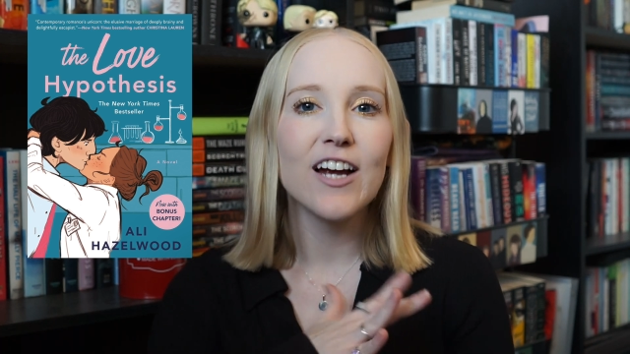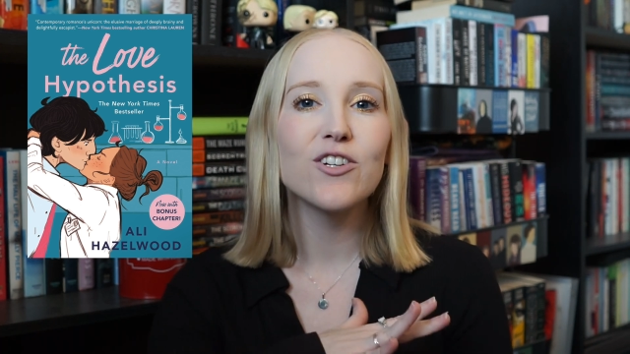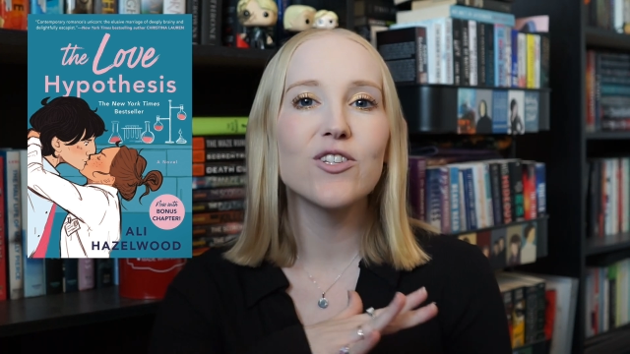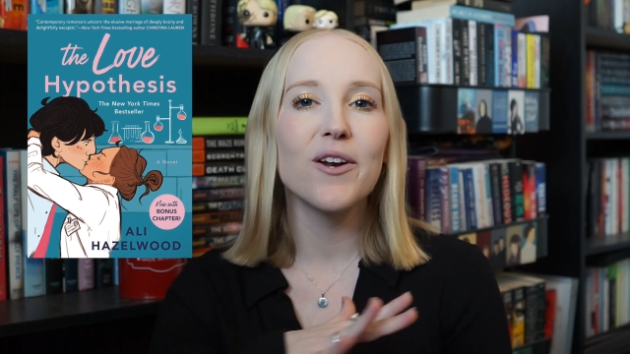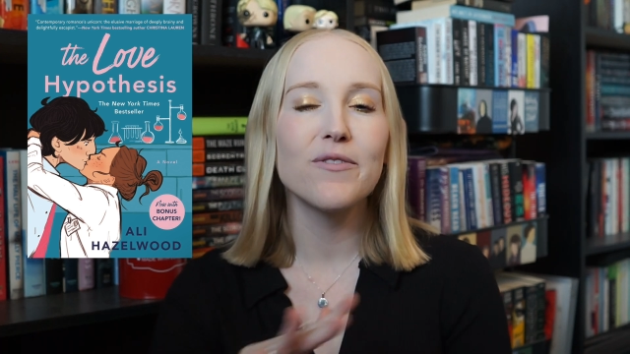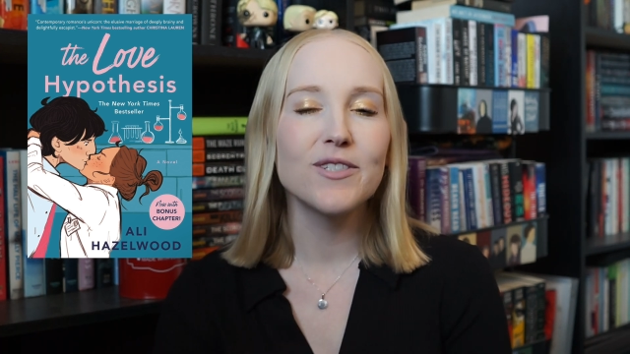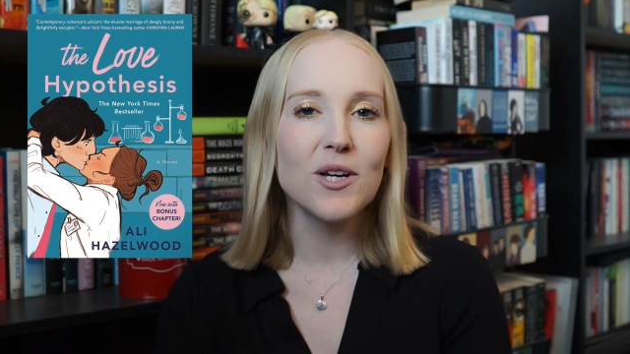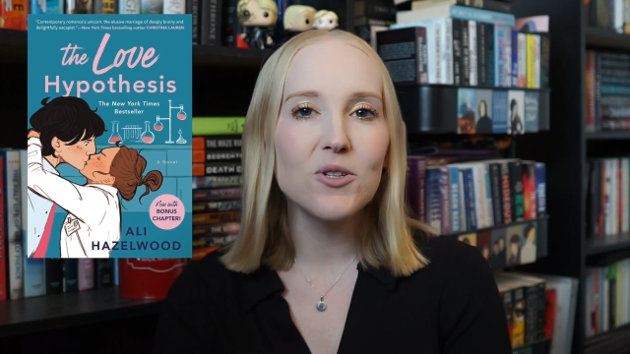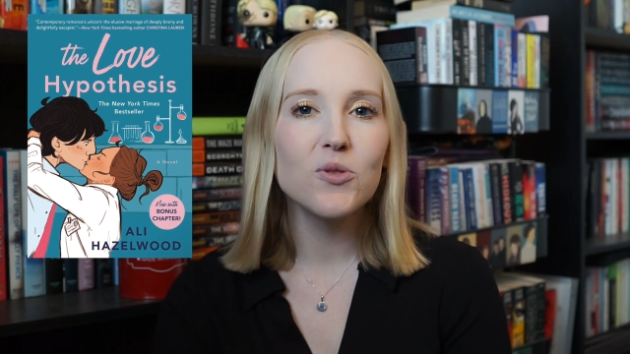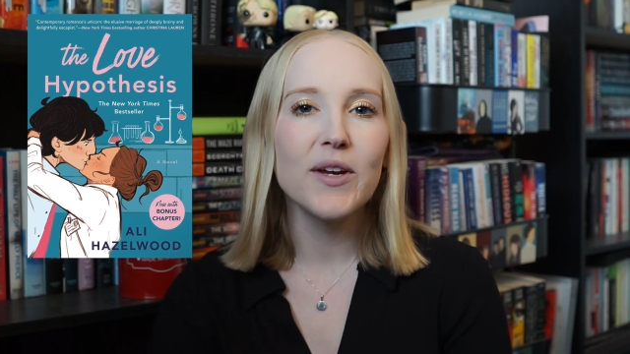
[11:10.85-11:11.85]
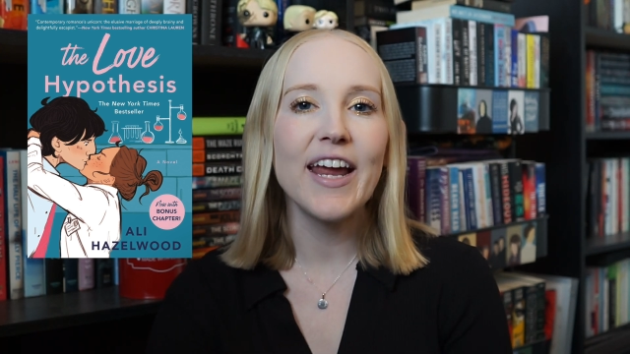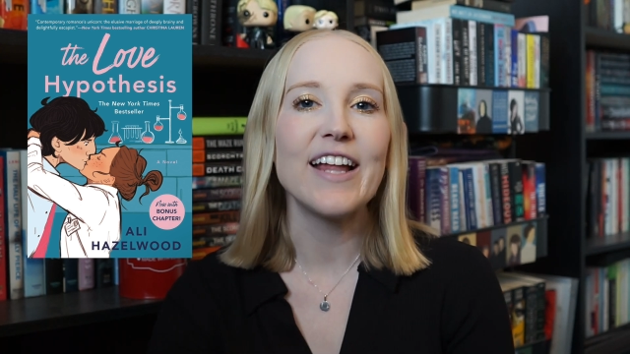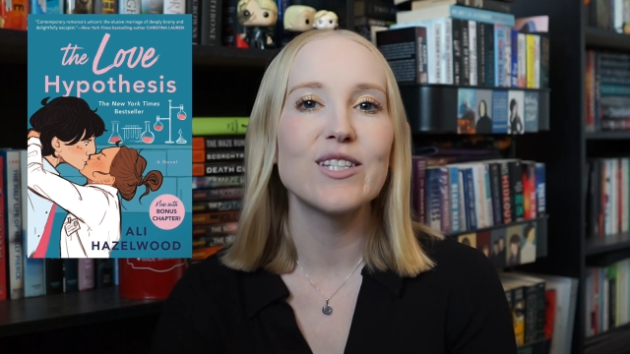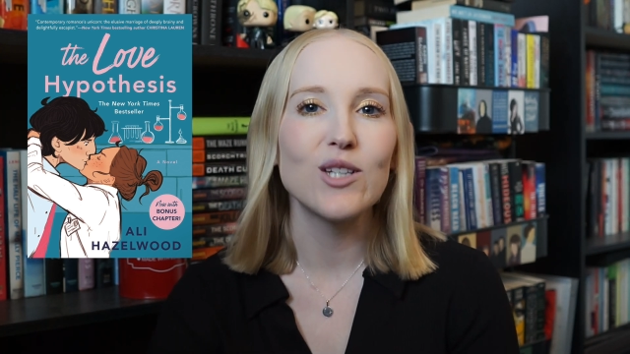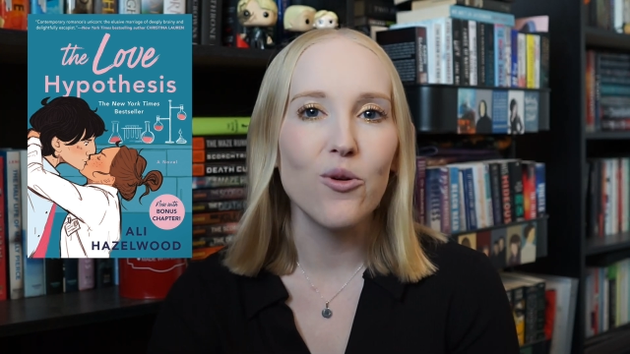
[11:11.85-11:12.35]
I just thought it was so sweet
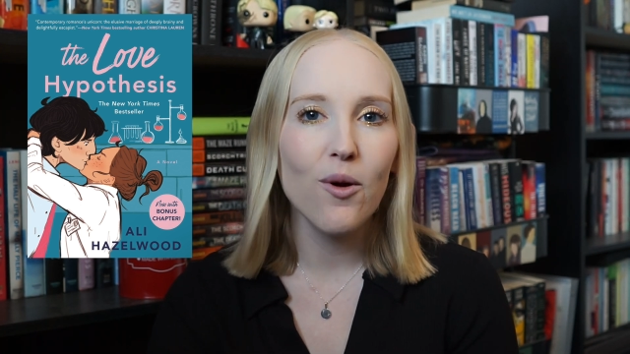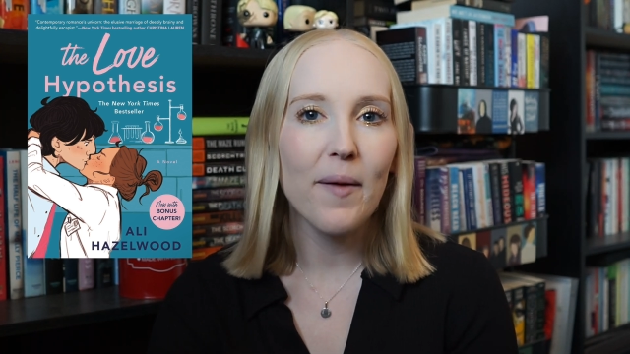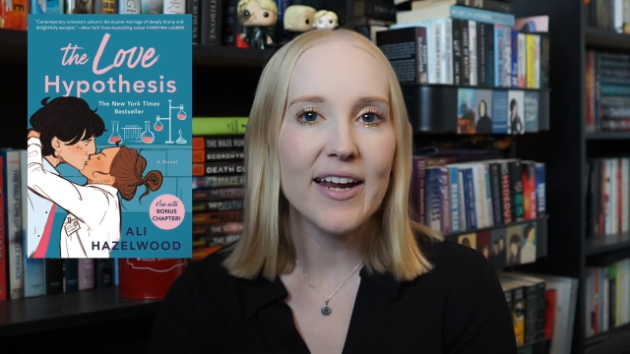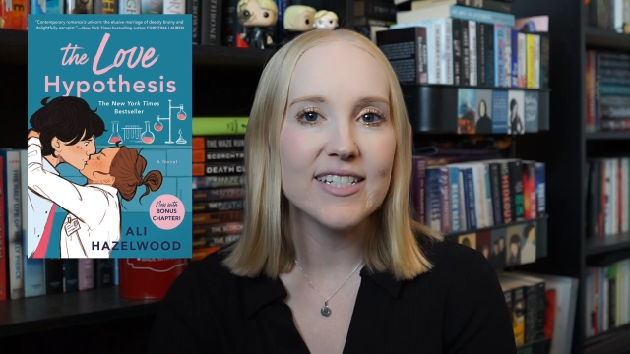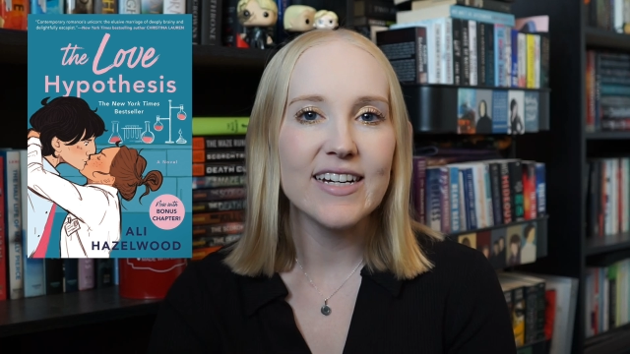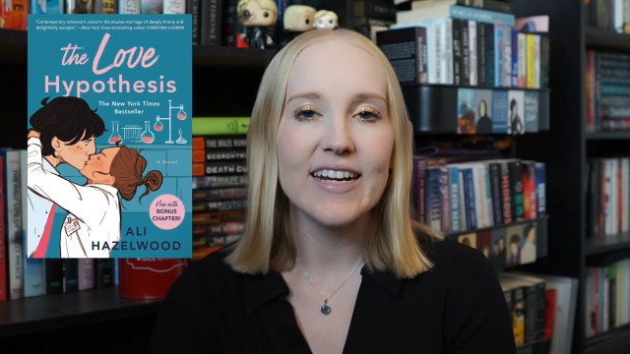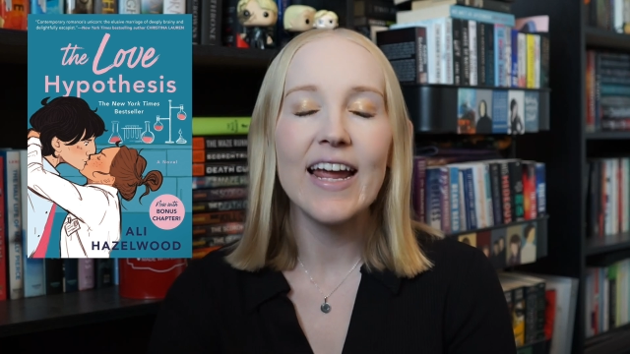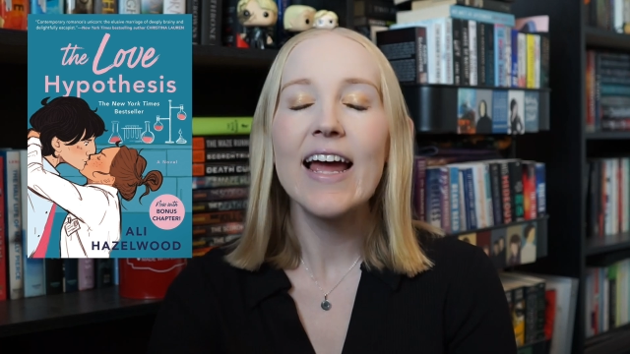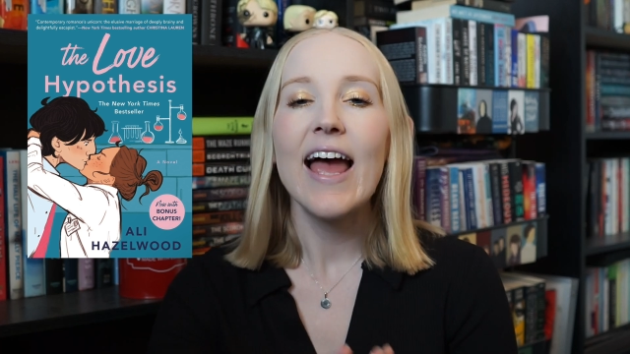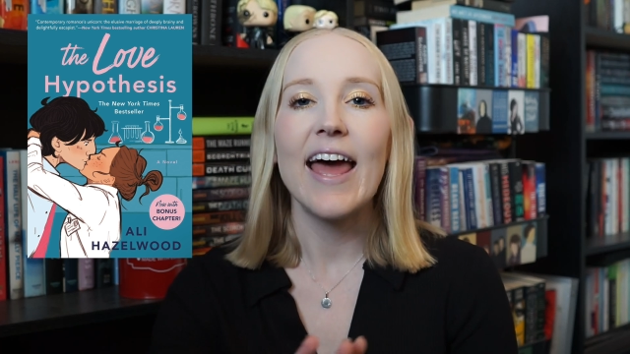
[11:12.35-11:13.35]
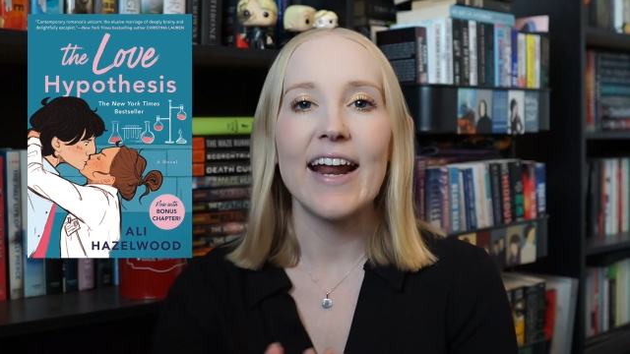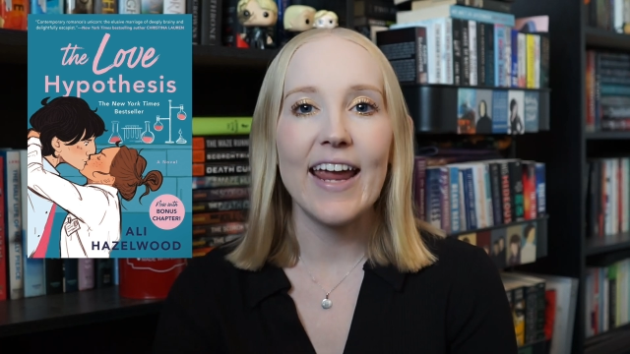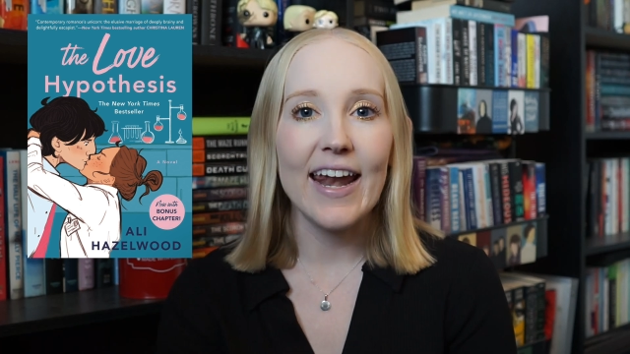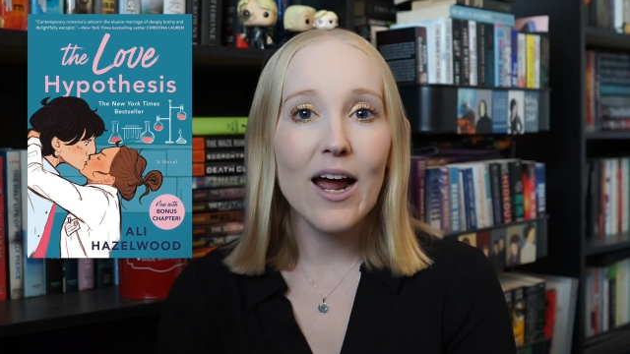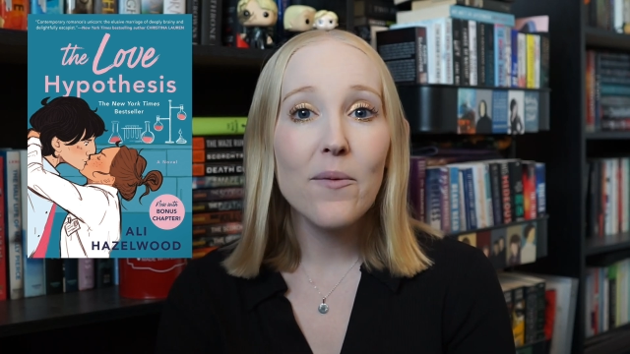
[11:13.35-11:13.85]
and so romantic, and I
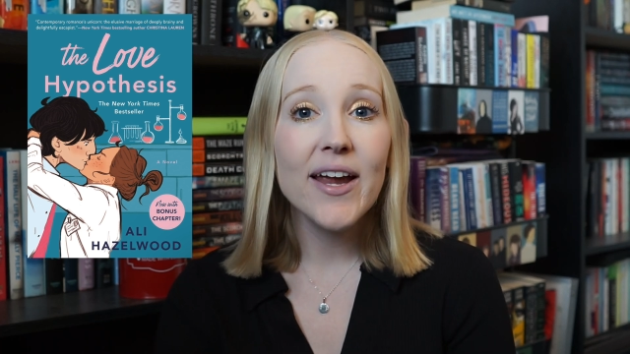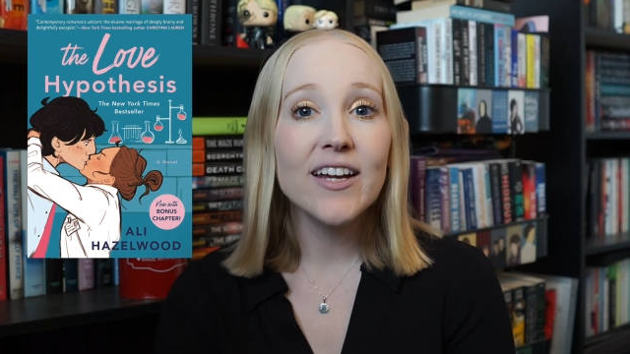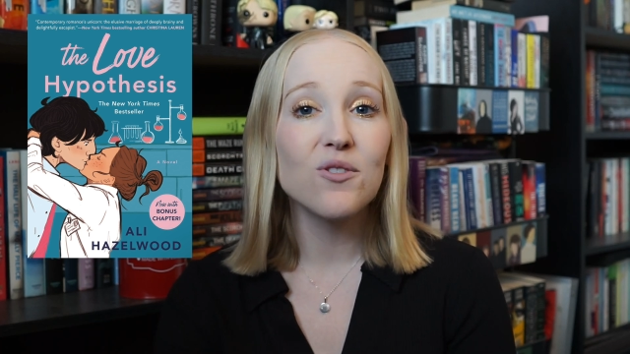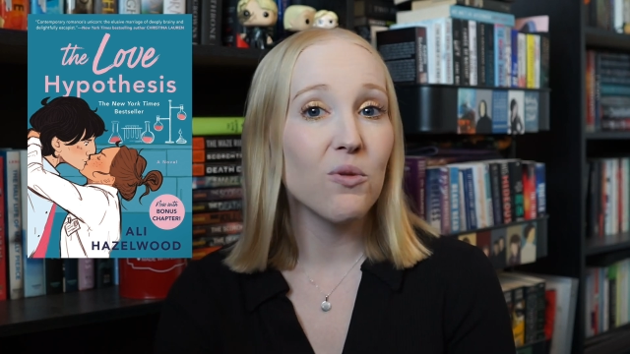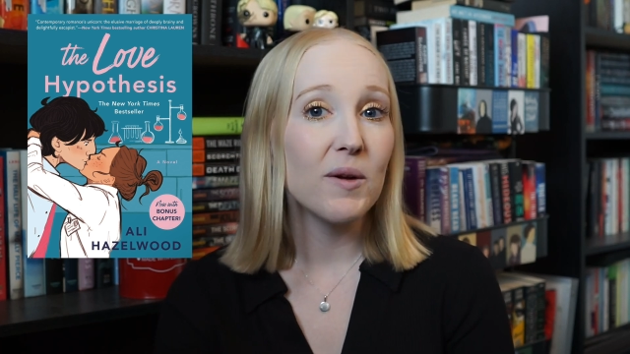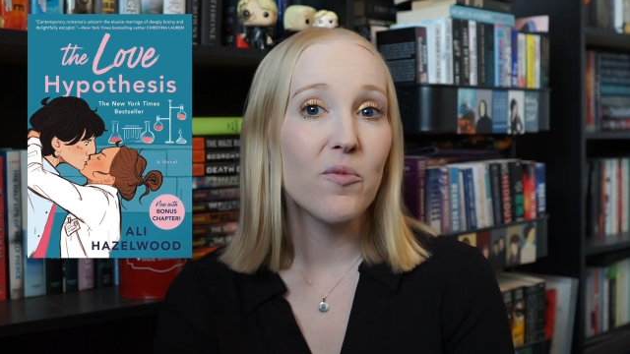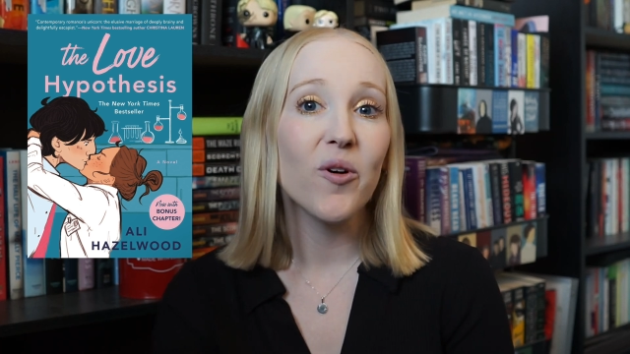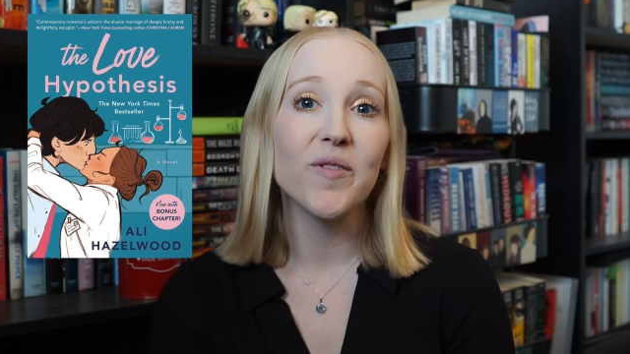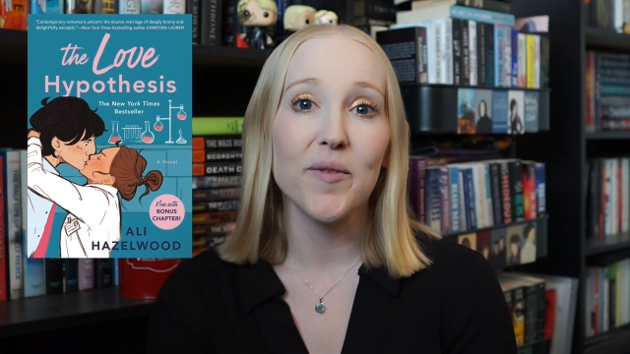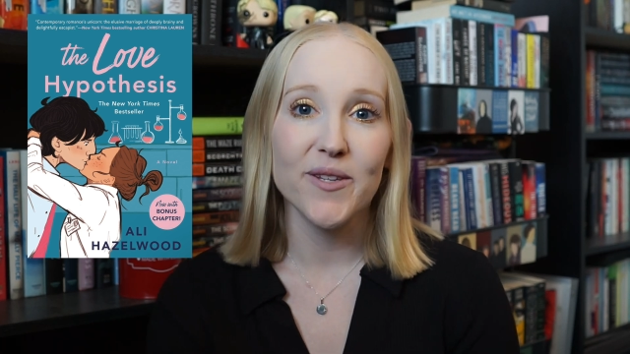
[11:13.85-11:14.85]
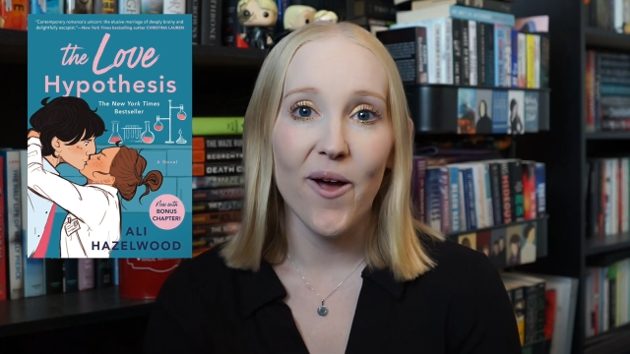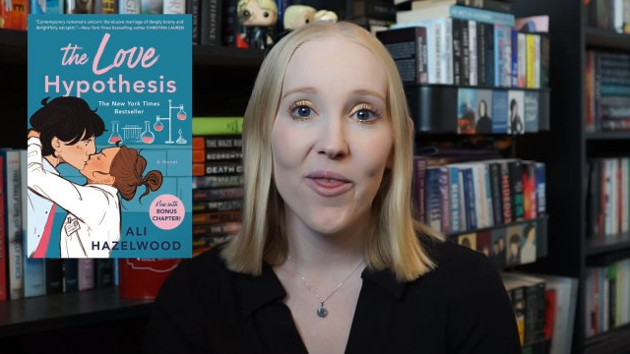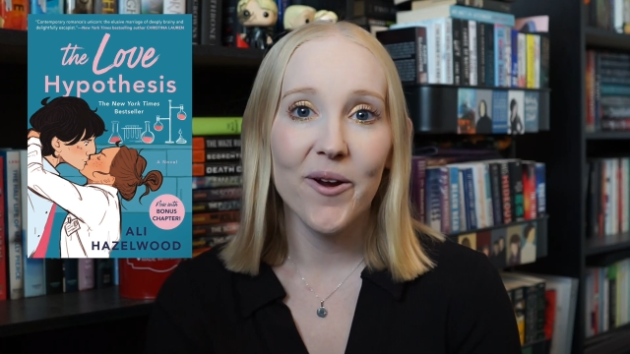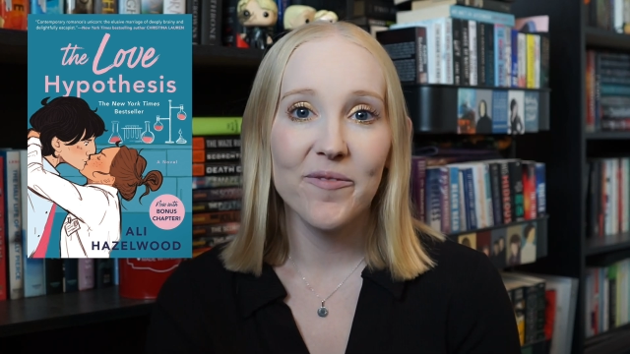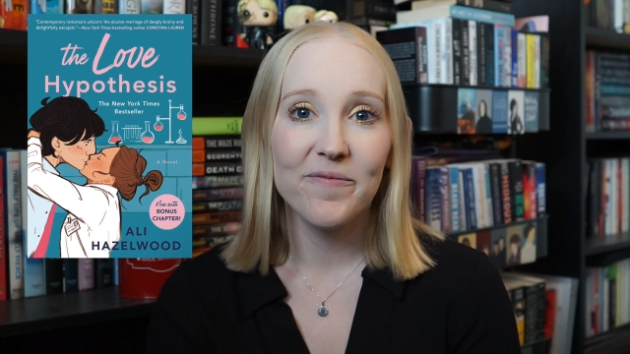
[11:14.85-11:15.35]
cannot wait to read more from this author.